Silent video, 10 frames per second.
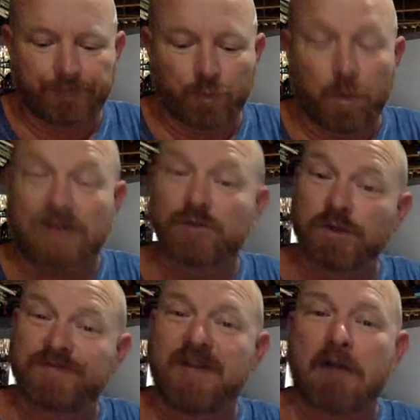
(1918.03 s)
which
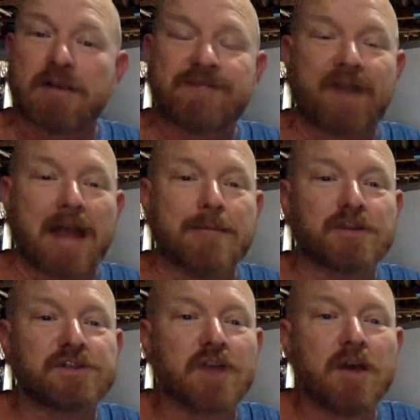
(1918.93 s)
was very
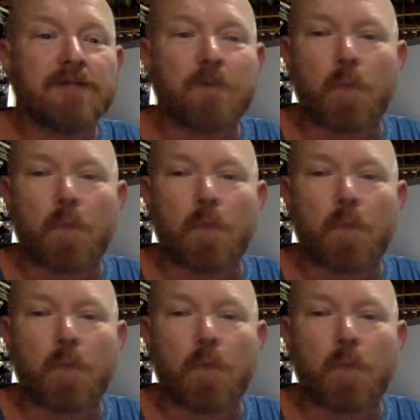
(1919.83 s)
famous for